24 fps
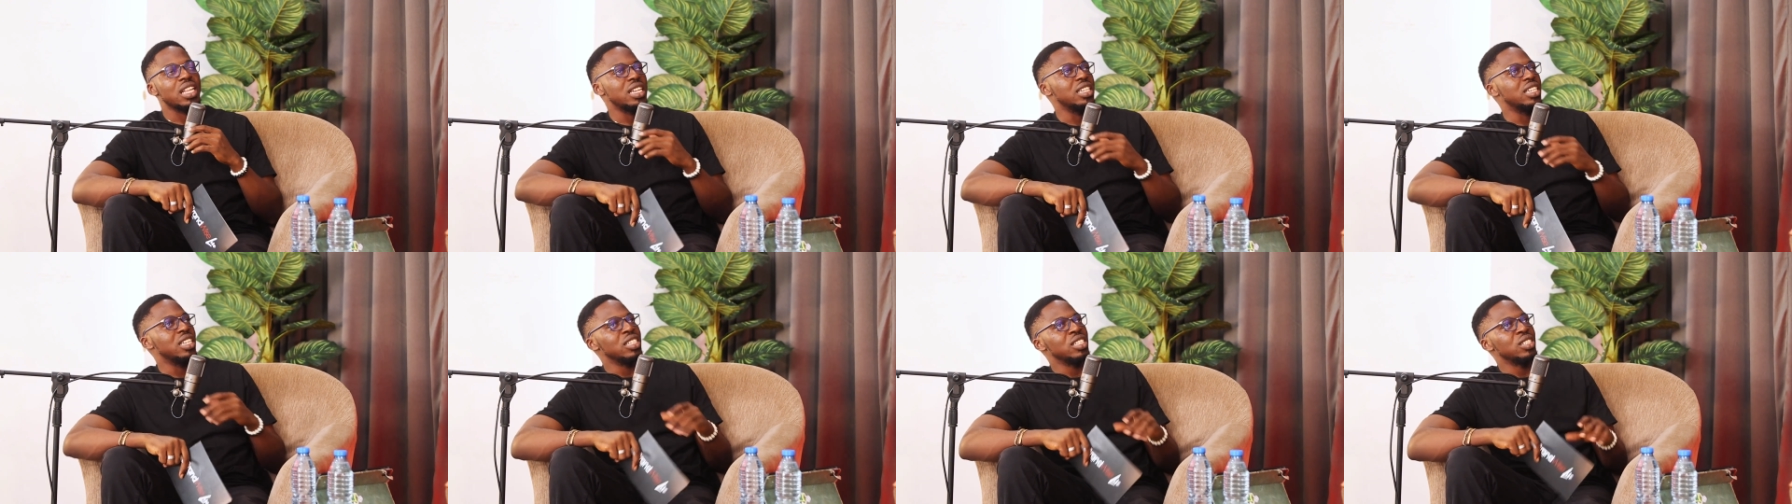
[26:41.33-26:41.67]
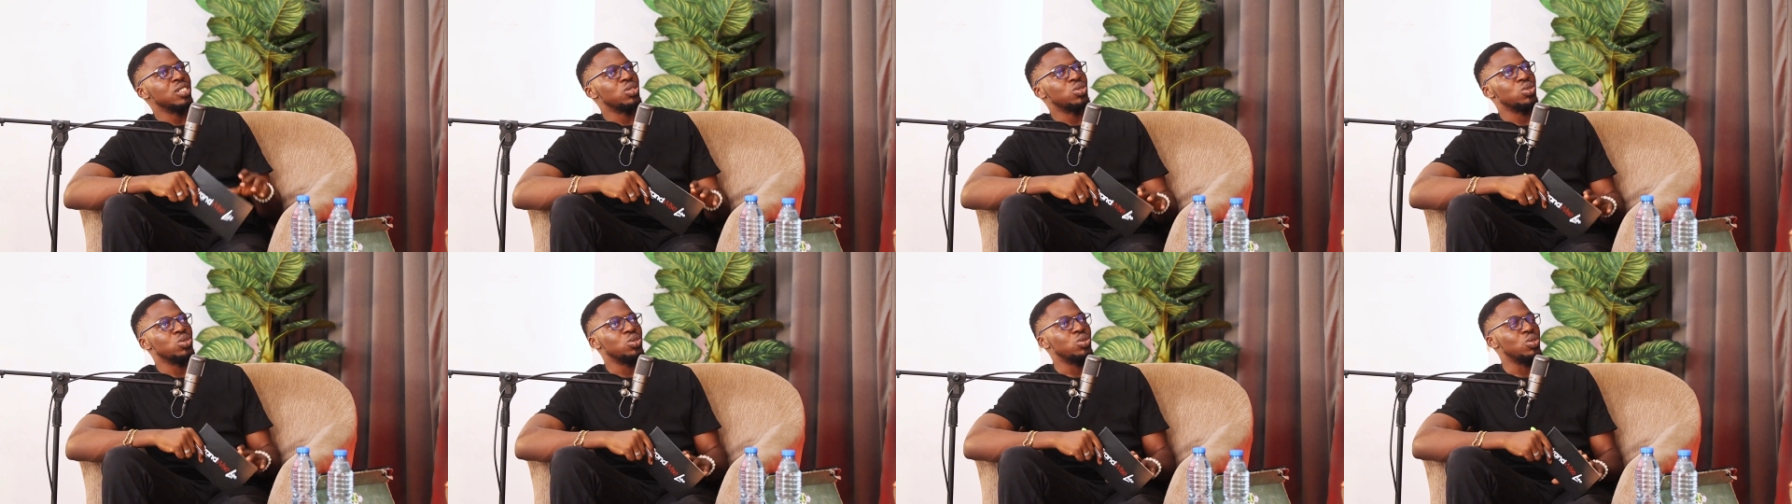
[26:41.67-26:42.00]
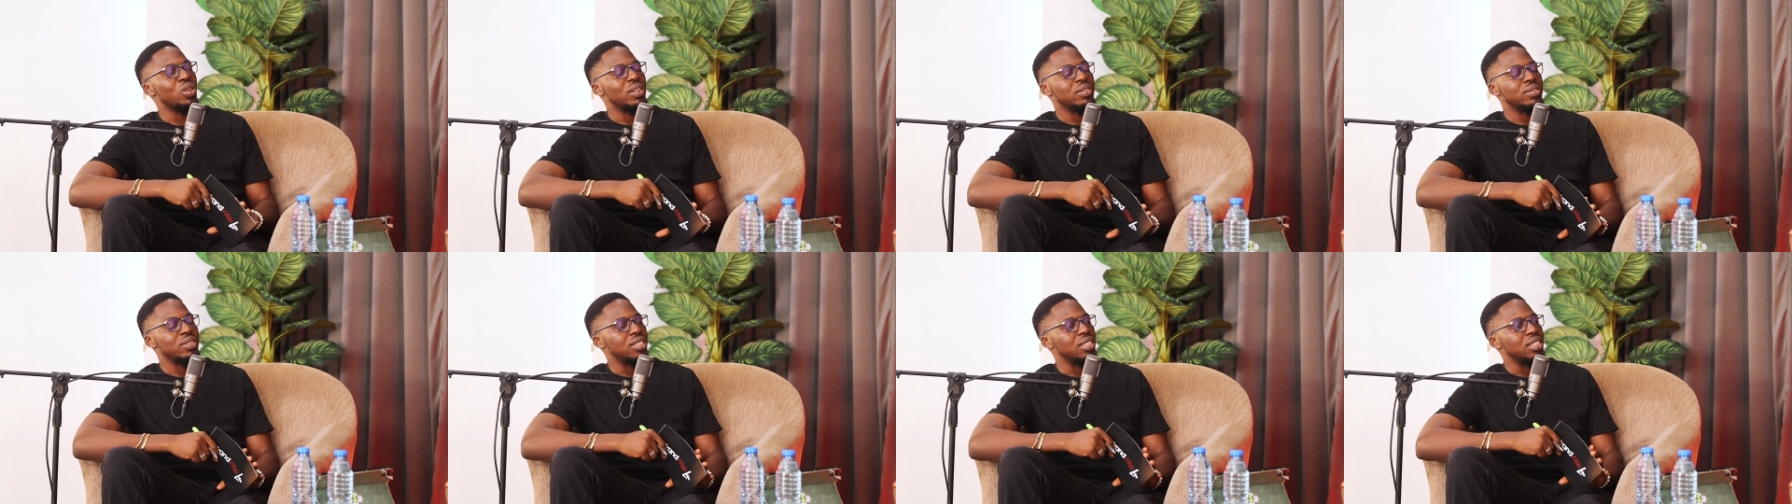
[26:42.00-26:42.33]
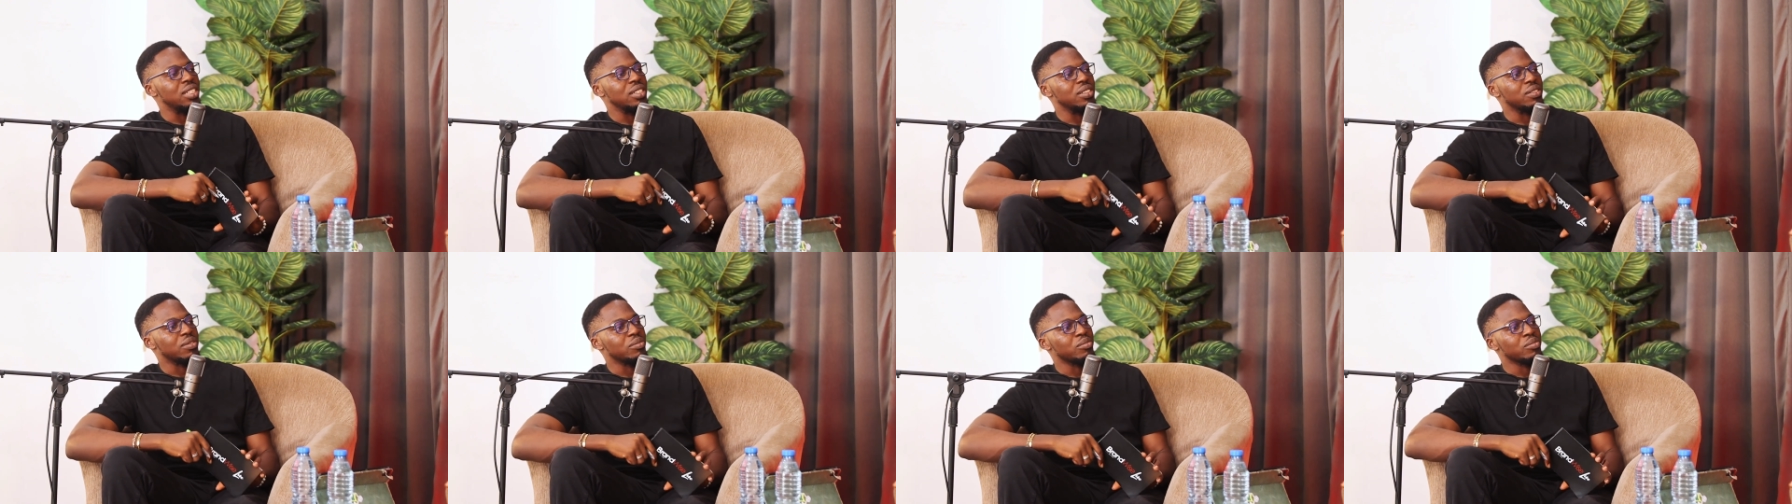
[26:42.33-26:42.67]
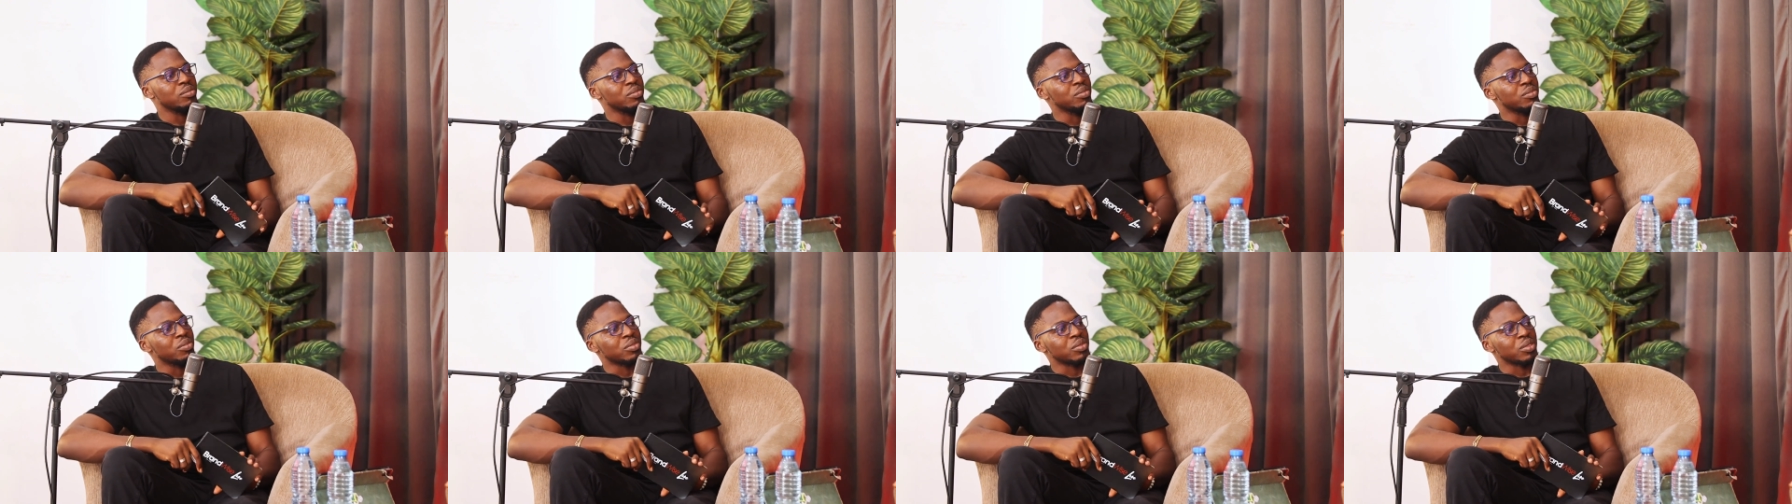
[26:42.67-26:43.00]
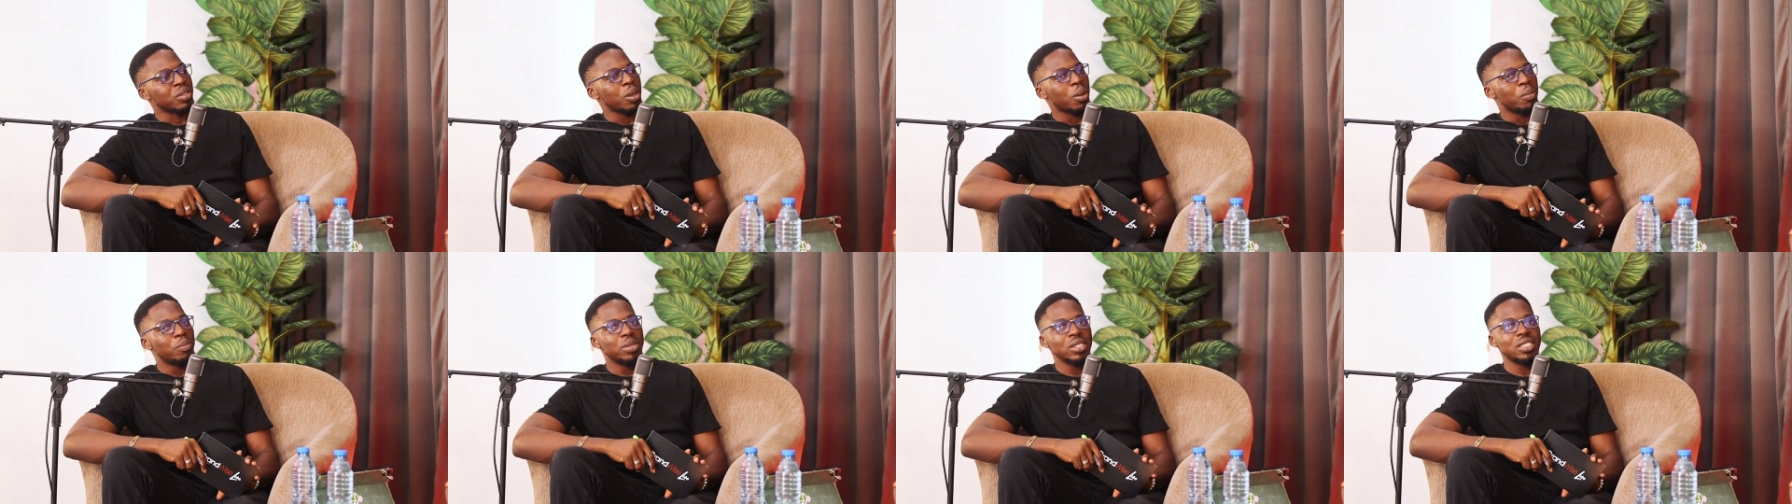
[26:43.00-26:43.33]
they need to do everything.
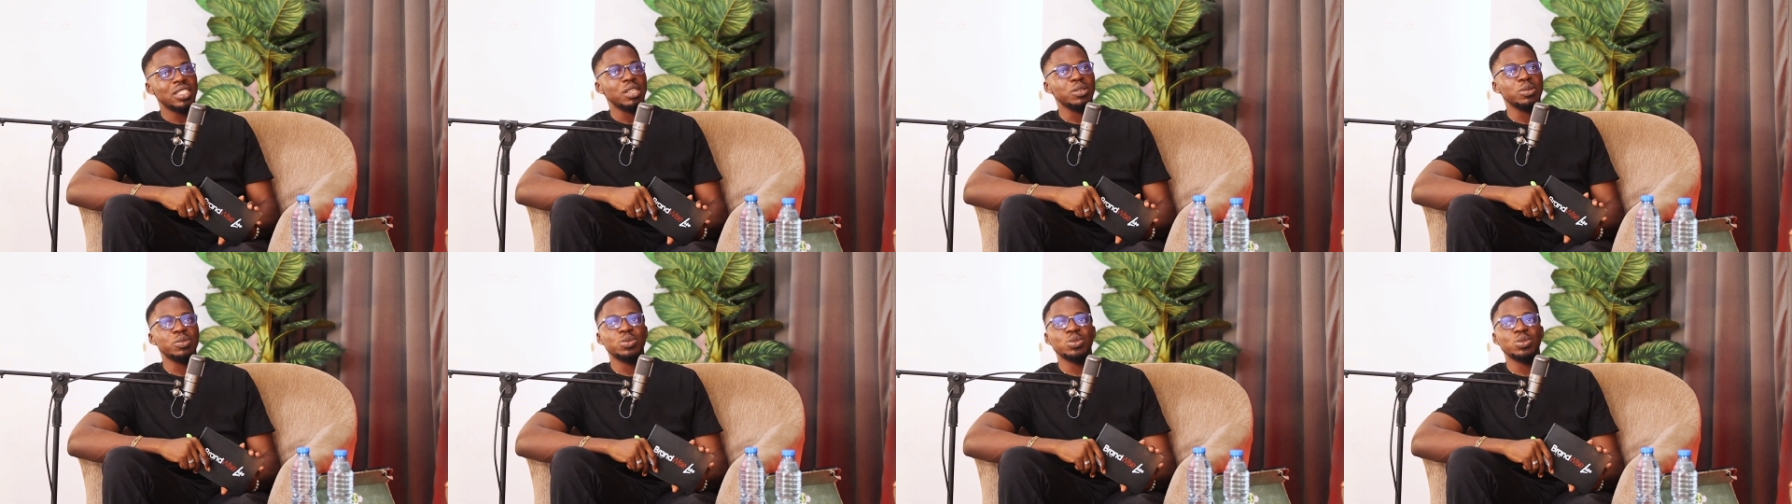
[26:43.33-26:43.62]
Business